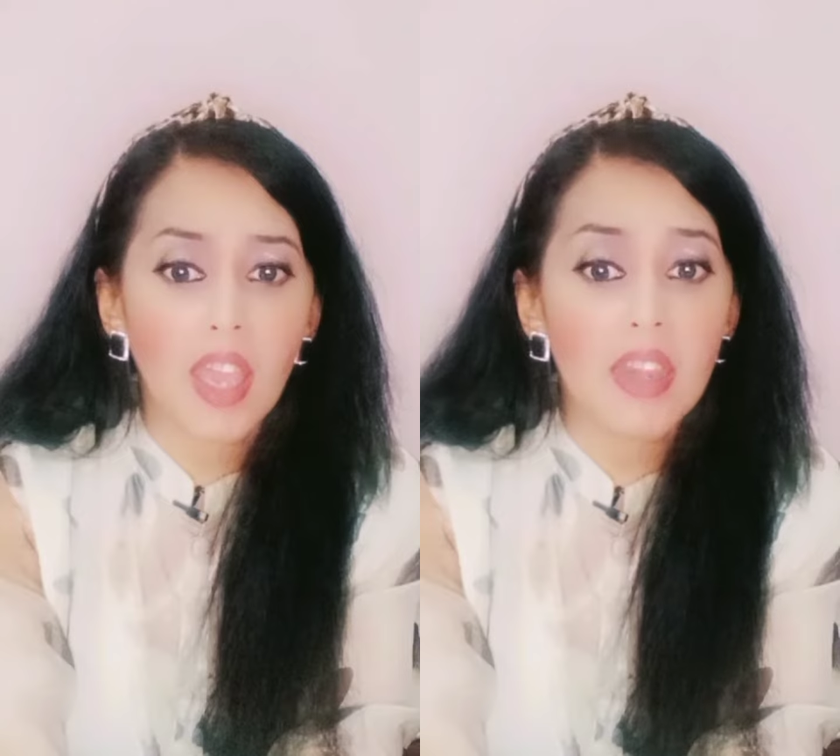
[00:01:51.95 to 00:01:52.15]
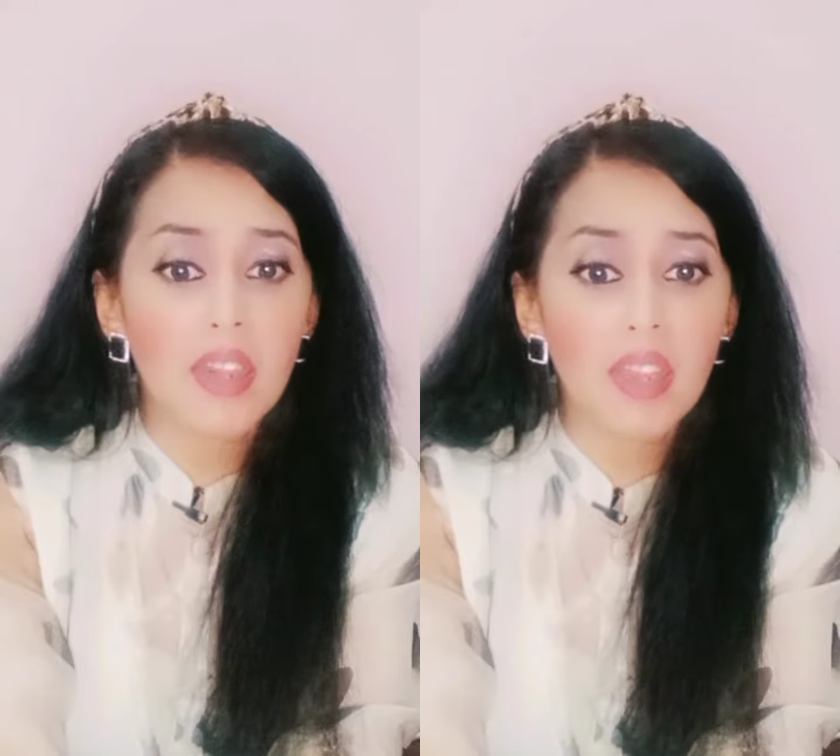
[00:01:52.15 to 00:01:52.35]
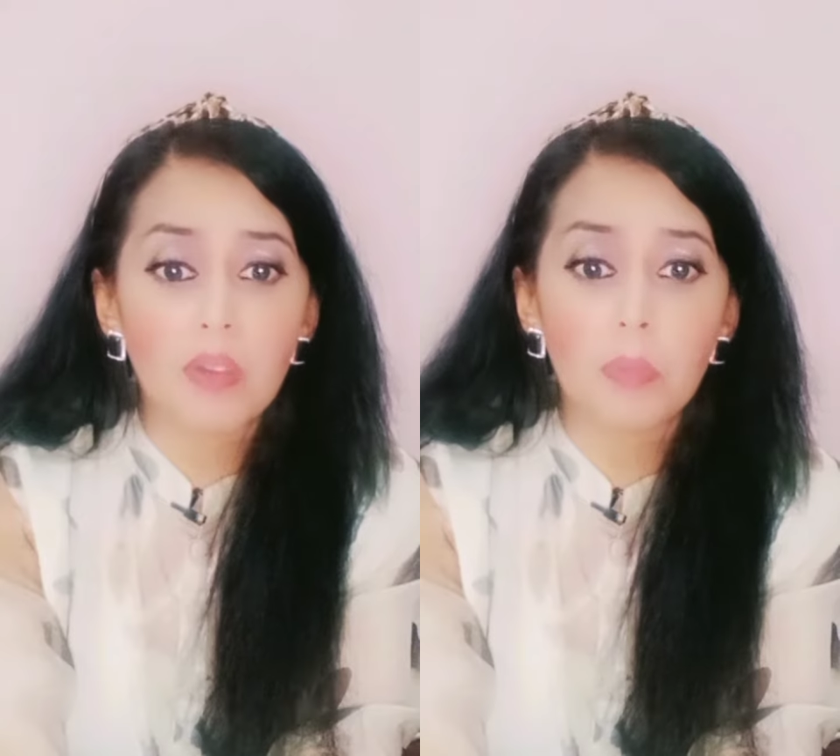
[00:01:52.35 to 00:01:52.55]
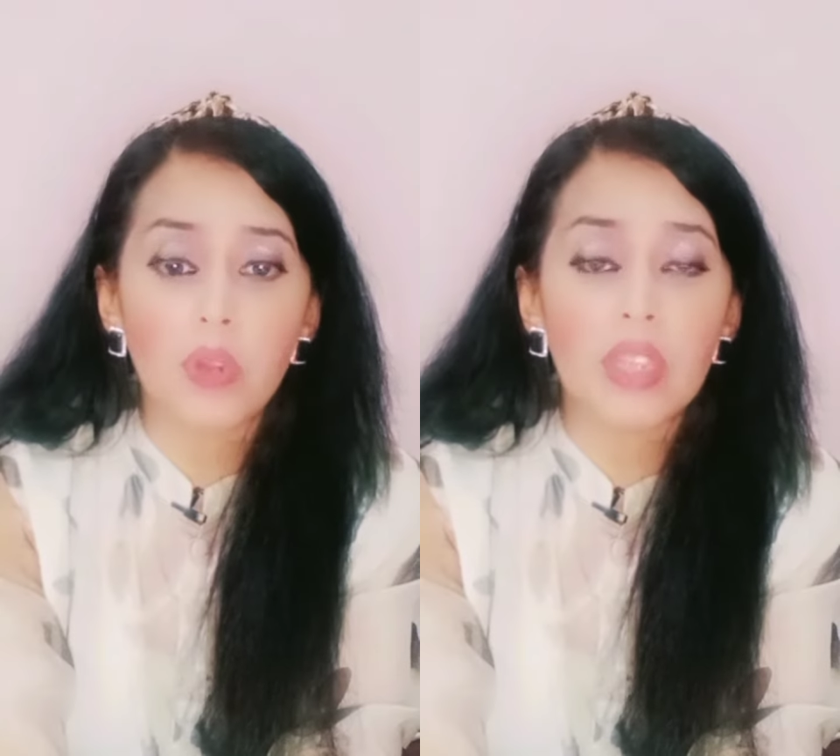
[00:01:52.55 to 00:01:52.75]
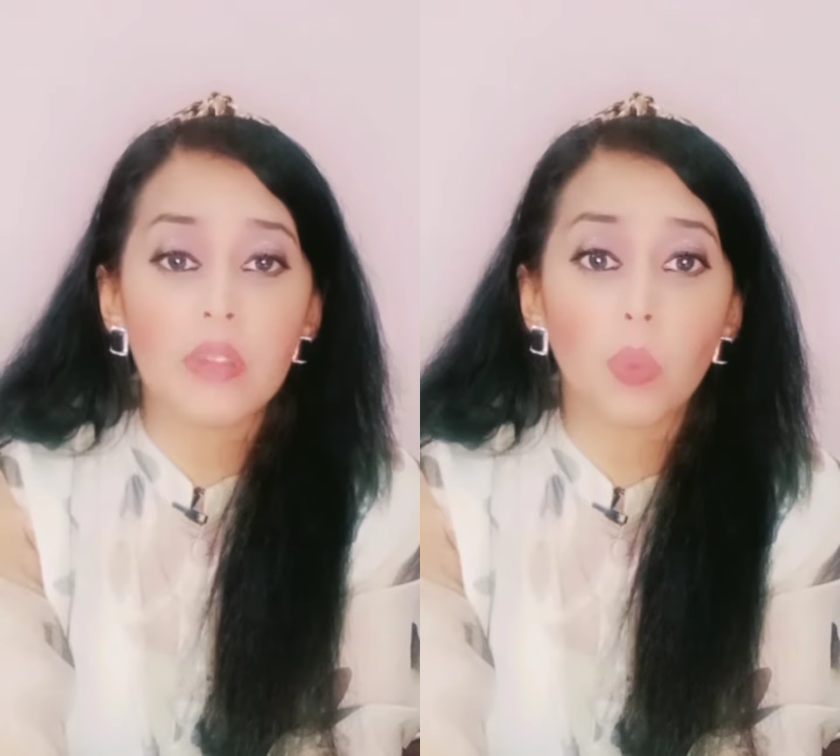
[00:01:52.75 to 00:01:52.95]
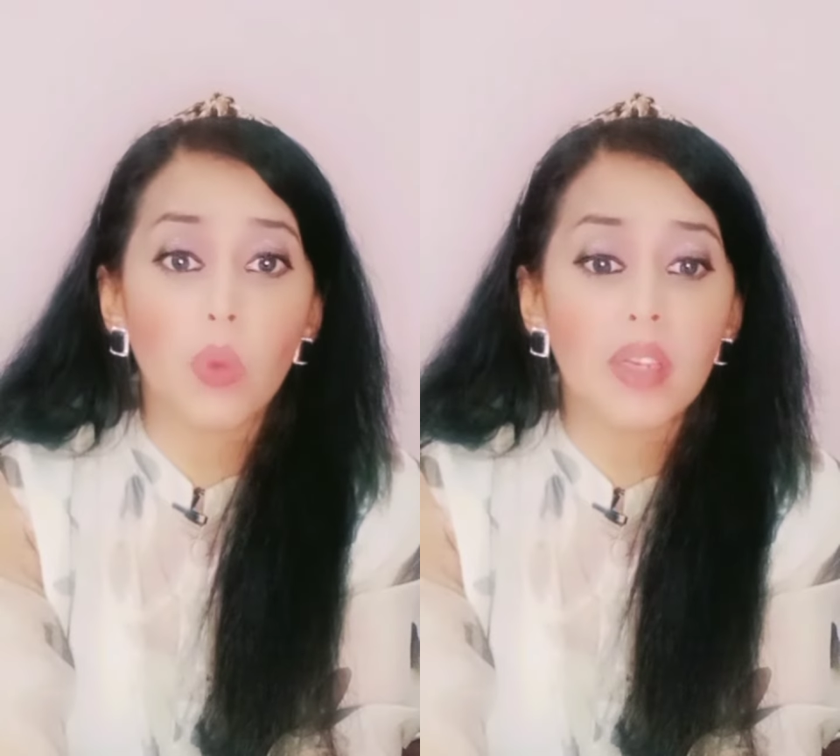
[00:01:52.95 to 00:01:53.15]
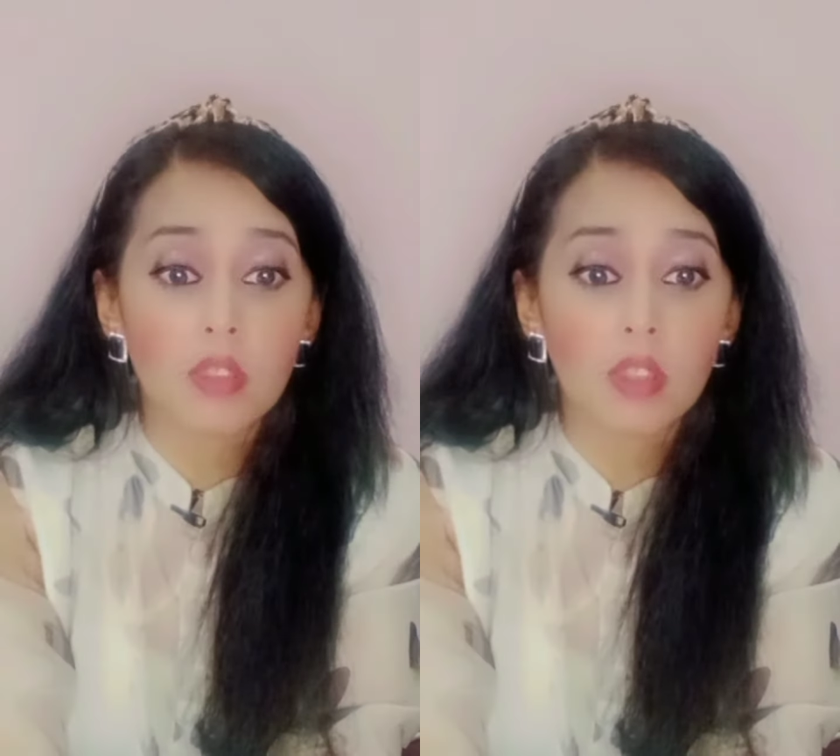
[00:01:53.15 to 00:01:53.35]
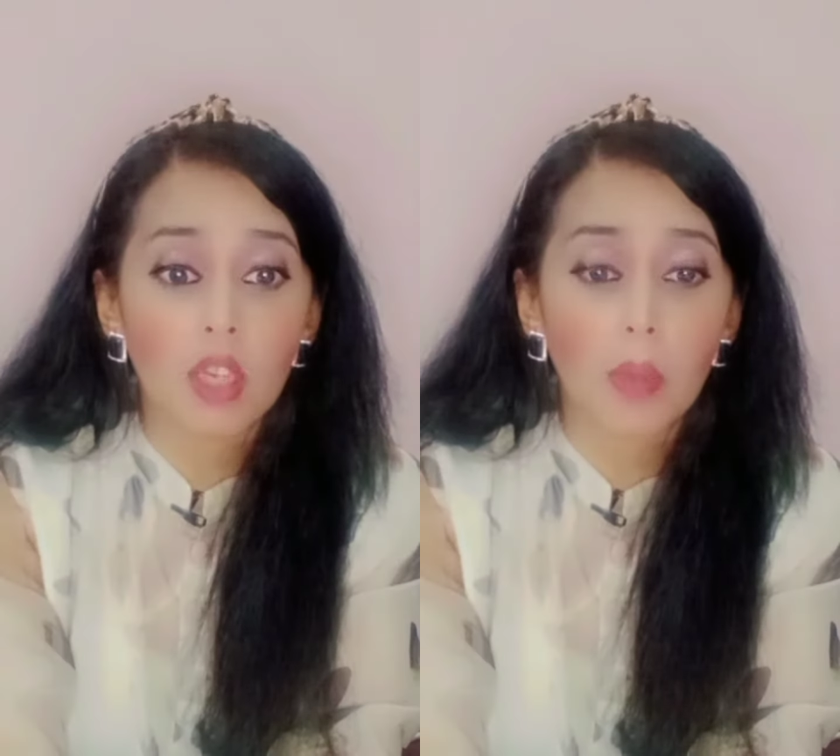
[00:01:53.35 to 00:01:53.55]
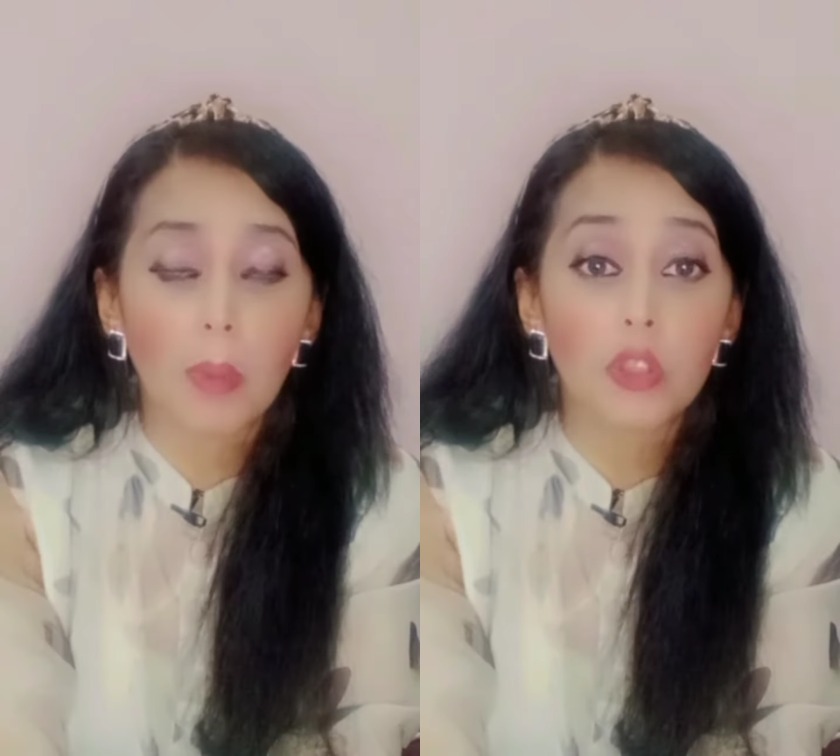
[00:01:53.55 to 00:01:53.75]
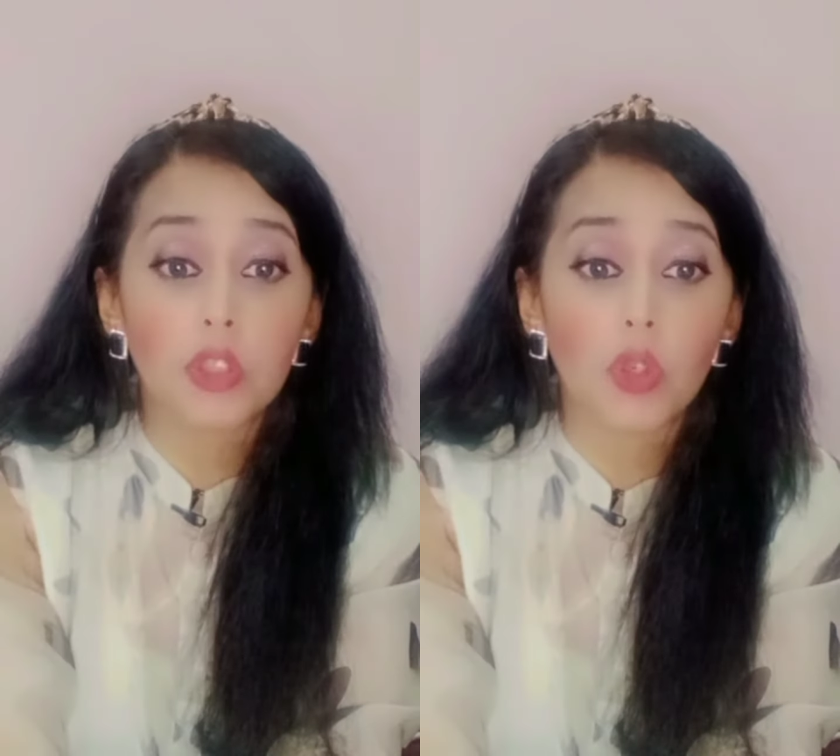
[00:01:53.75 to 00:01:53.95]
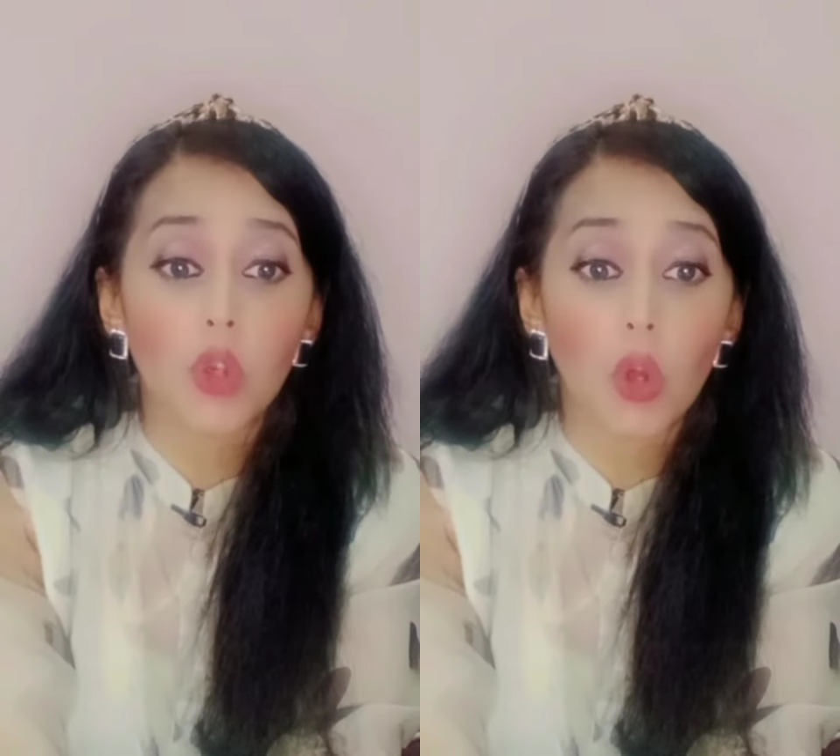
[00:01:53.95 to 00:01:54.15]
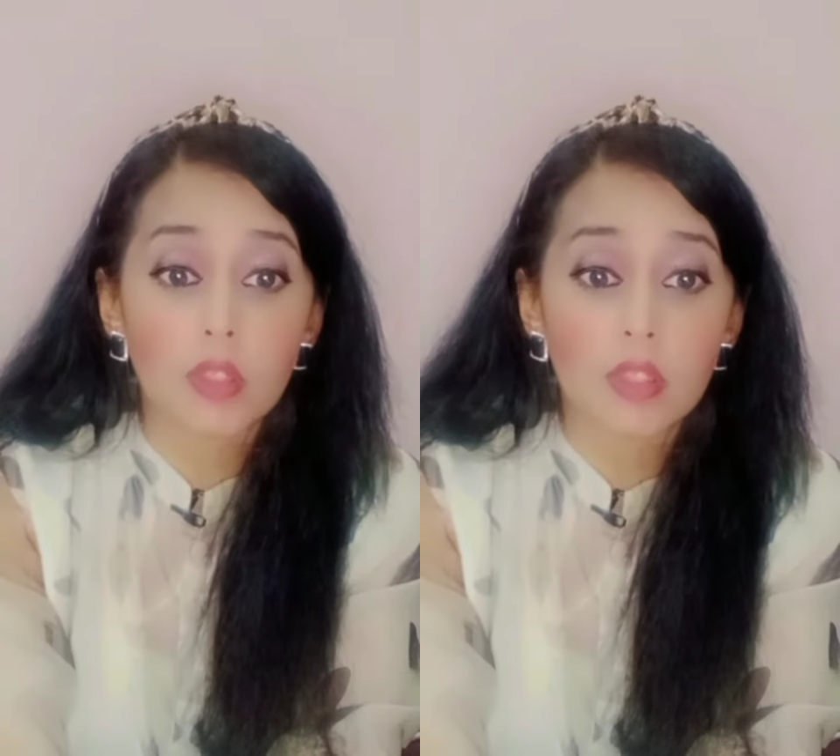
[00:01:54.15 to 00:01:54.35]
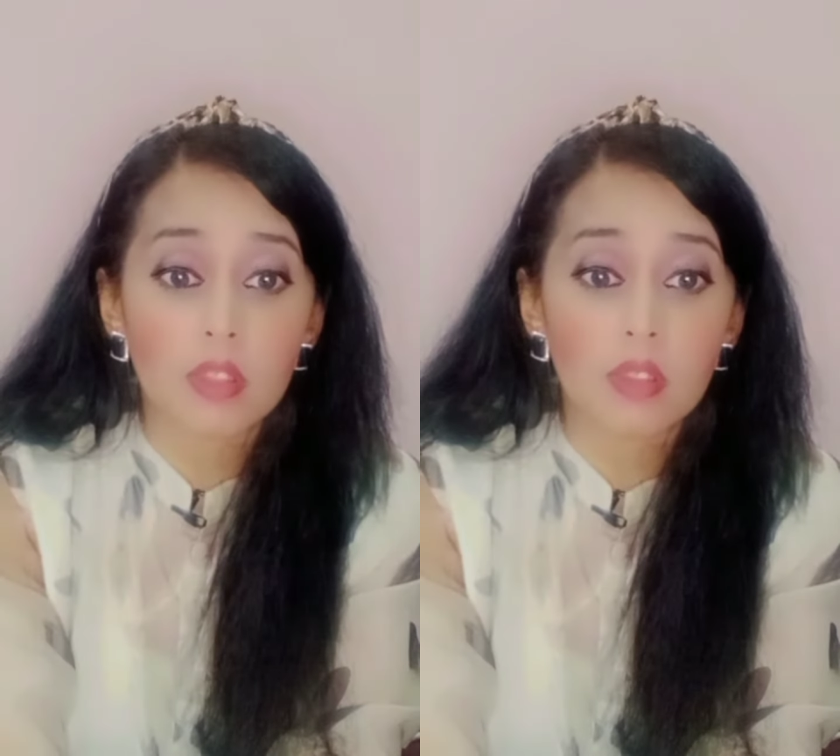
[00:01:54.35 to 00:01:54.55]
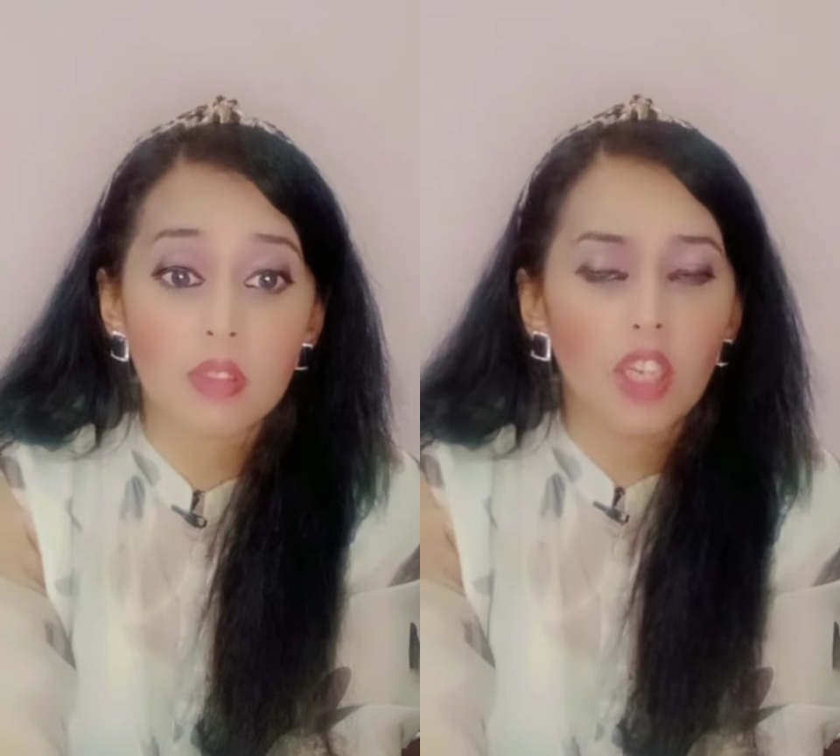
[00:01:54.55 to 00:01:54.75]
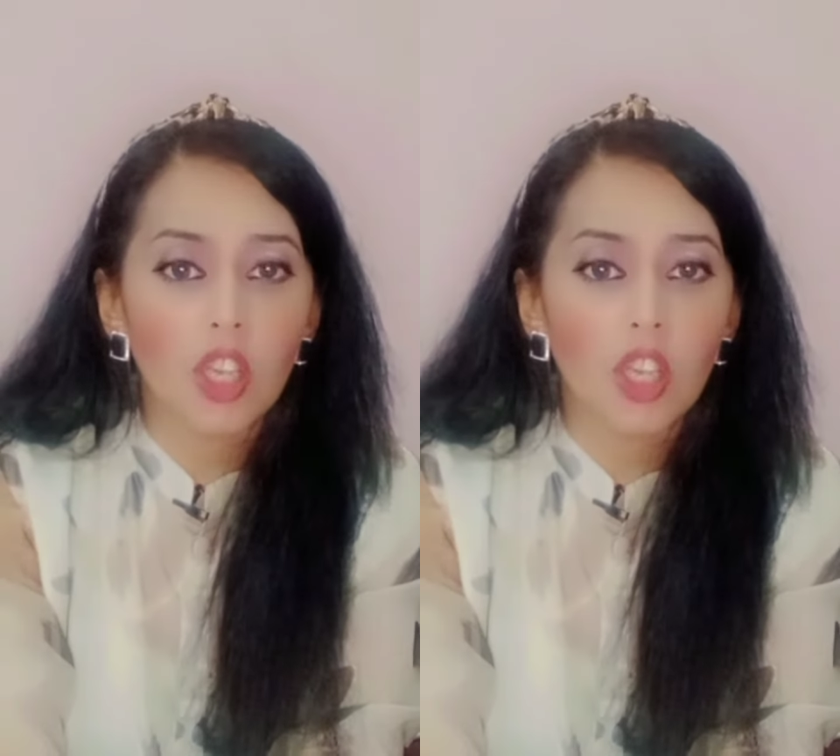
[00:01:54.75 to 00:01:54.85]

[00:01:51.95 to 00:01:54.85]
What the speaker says: and never breathe a word about your loss,